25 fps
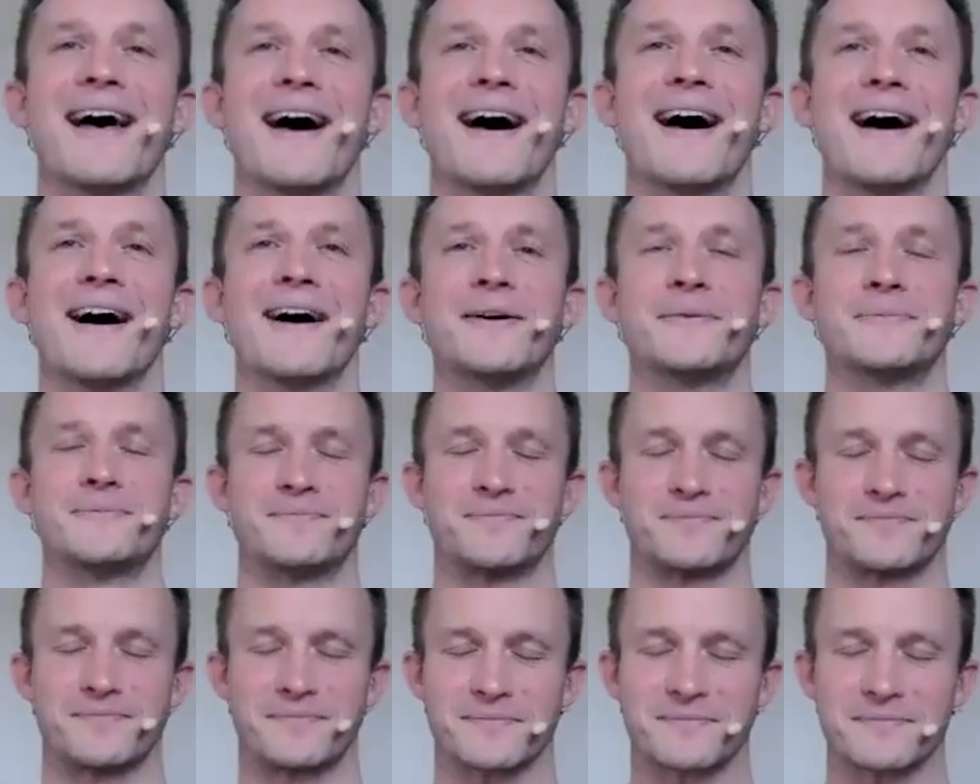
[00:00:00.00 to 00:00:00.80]
there,
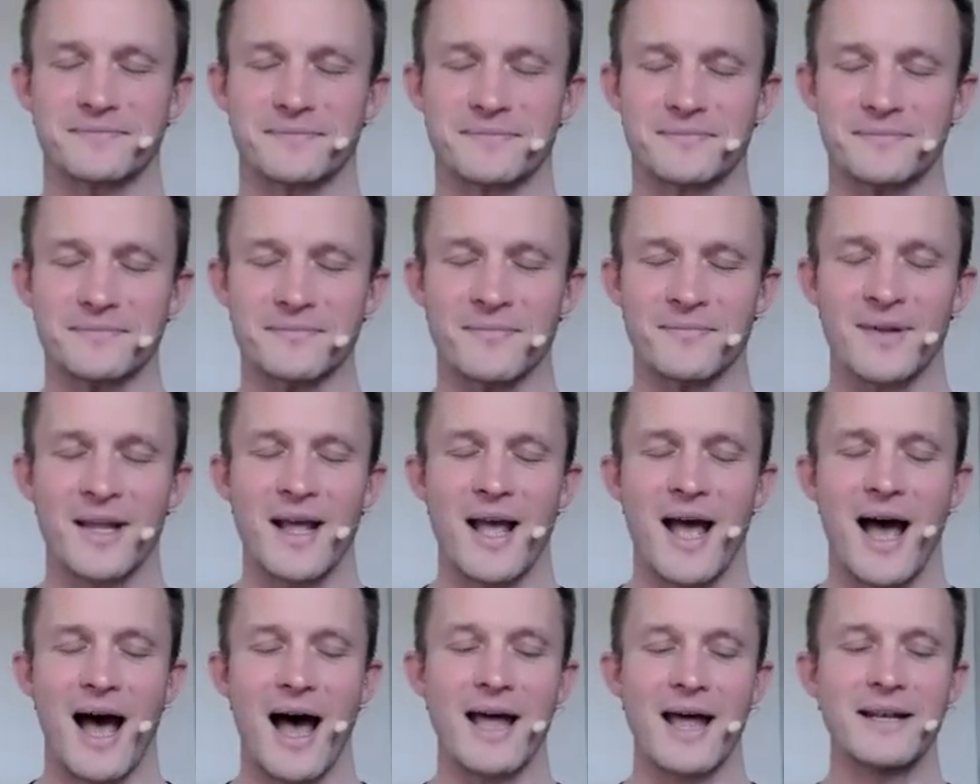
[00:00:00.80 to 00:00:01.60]

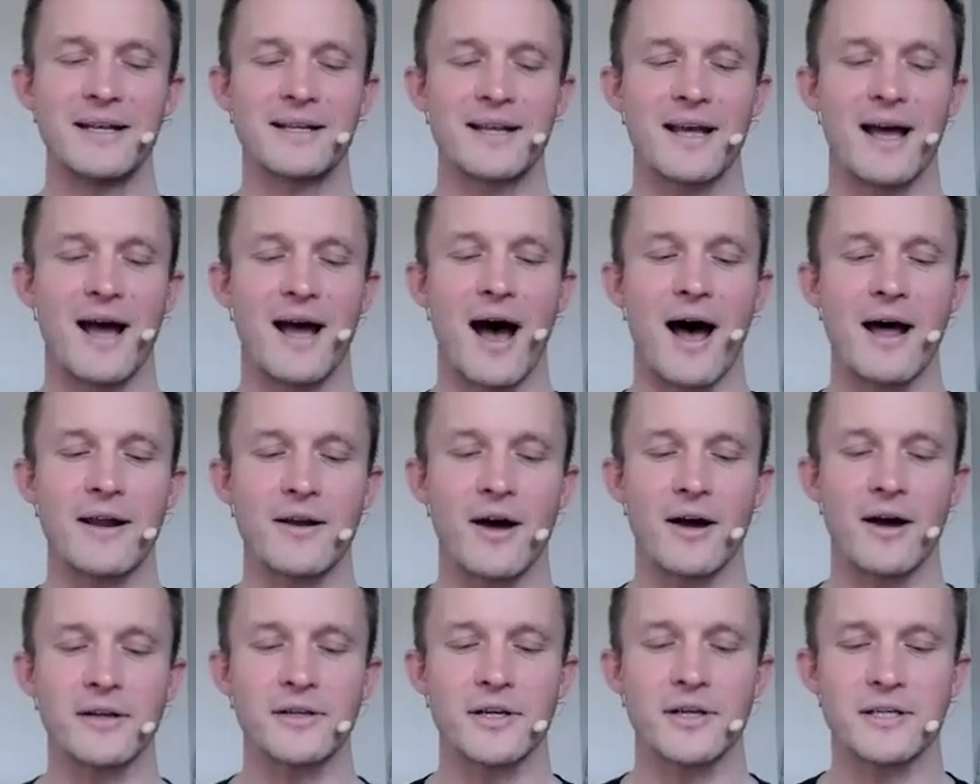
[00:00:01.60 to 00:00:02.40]
and
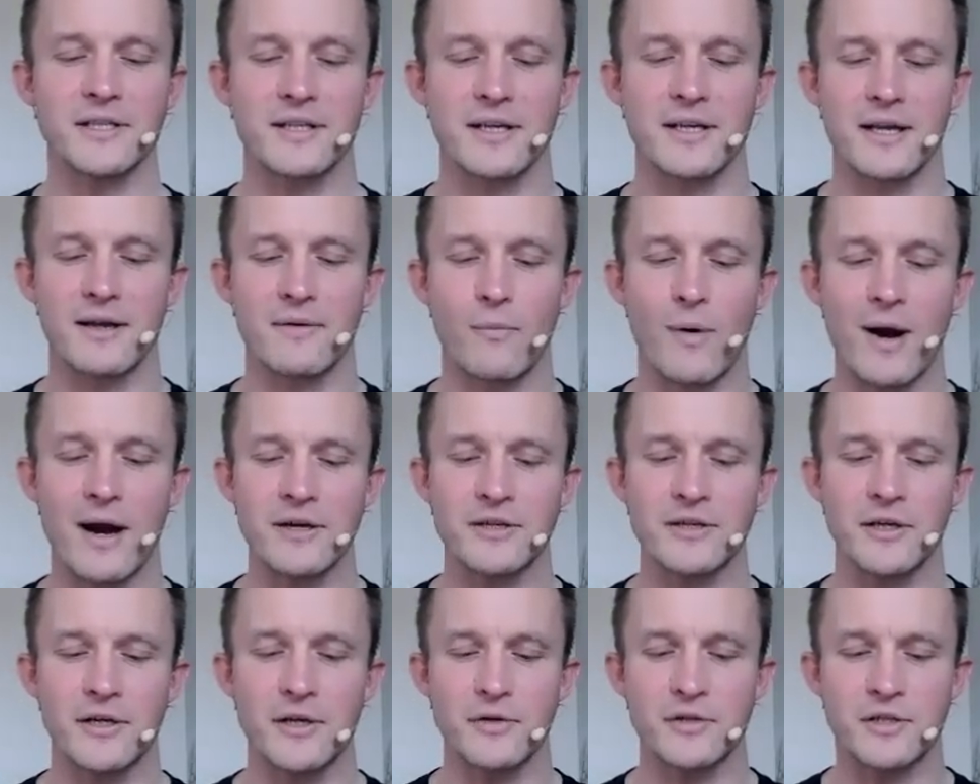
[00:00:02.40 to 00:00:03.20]
I just,
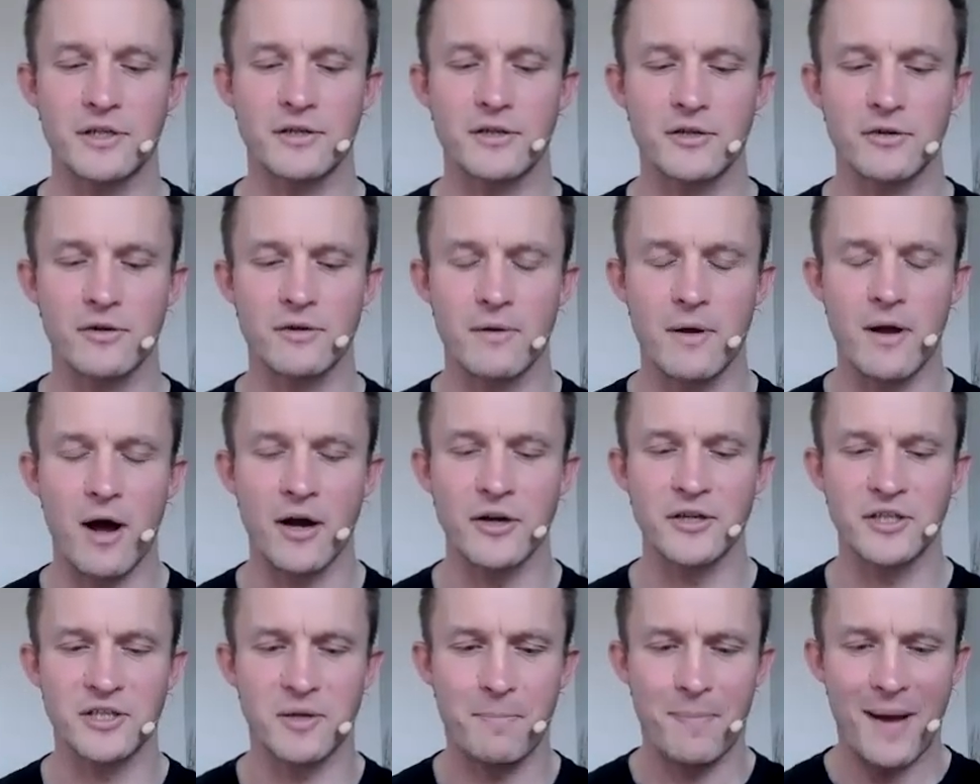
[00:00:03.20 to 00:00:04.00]
whereas I used
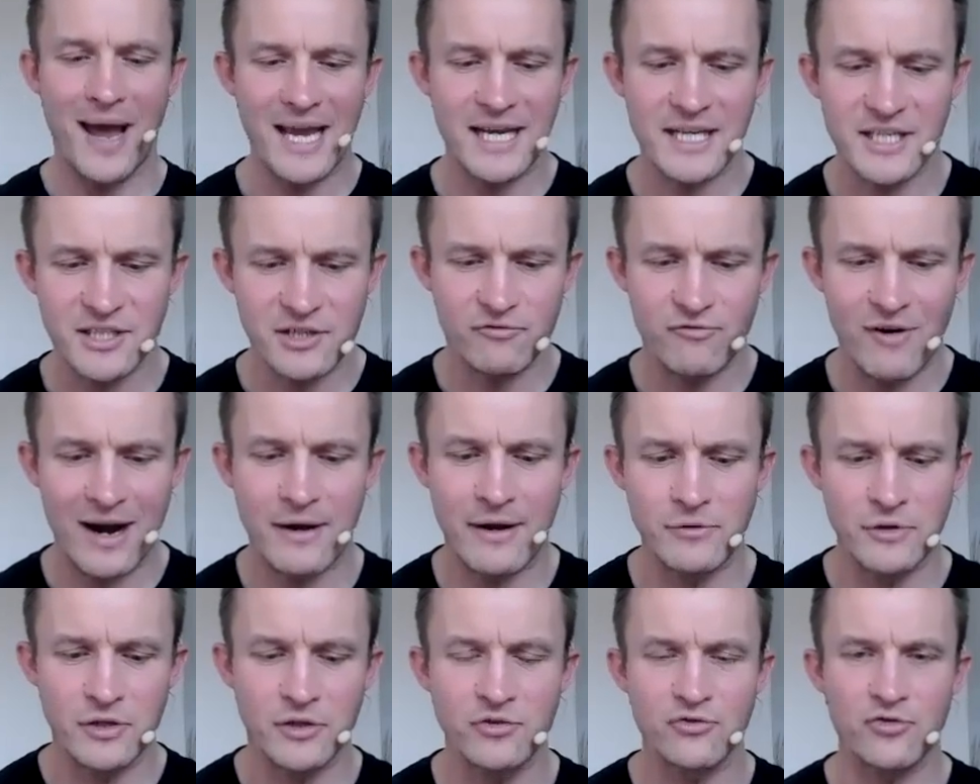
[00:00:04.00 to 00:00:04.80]
to pace
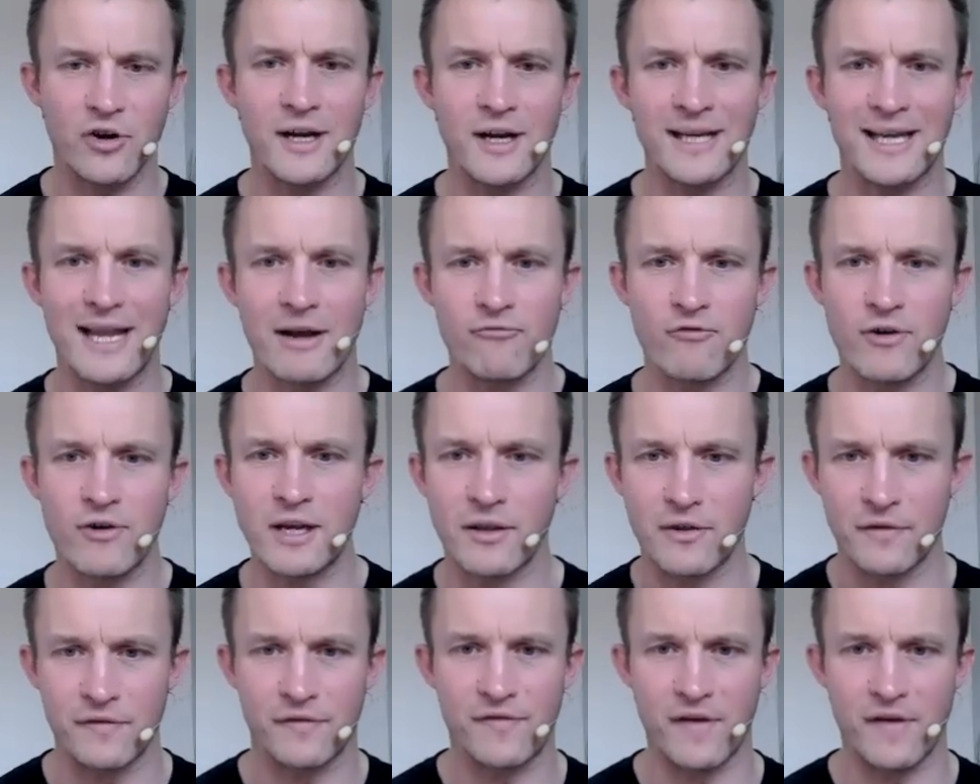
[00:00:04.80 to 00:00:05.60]
around and try and get rid
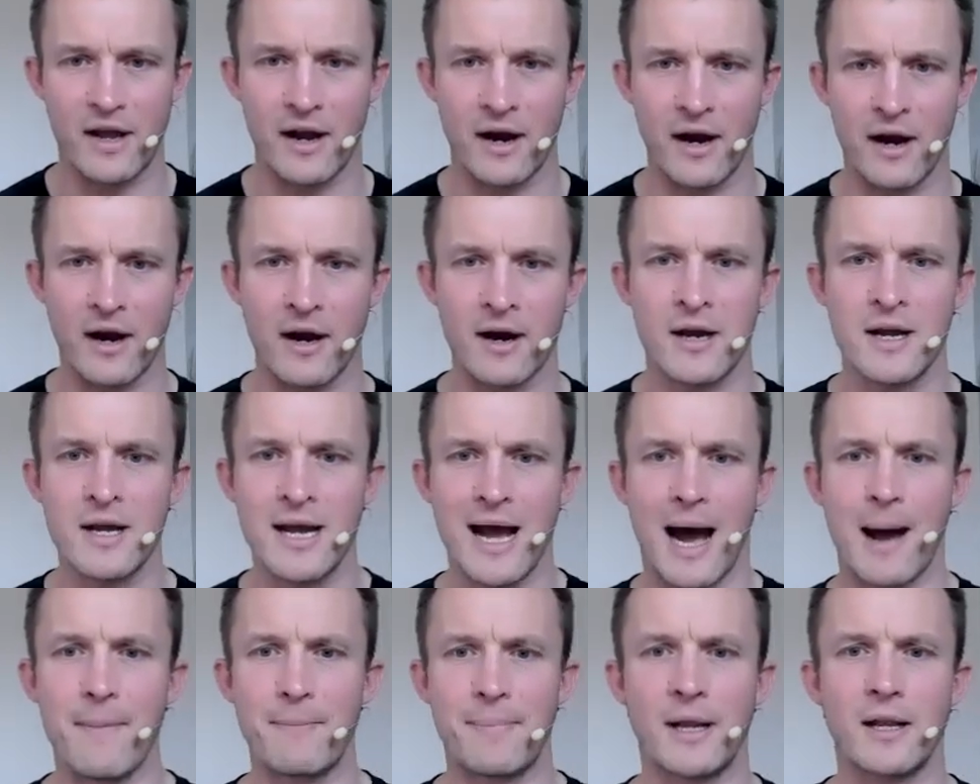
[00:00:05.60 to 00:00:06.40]
of the fear
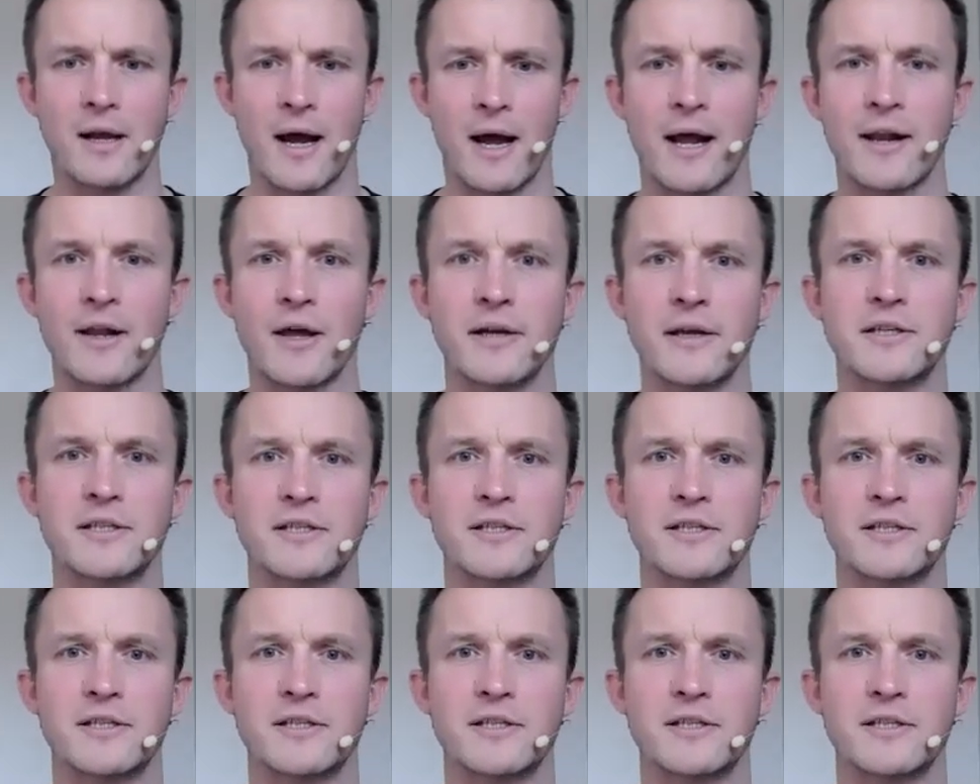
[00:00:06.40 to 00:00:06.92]
and be like, and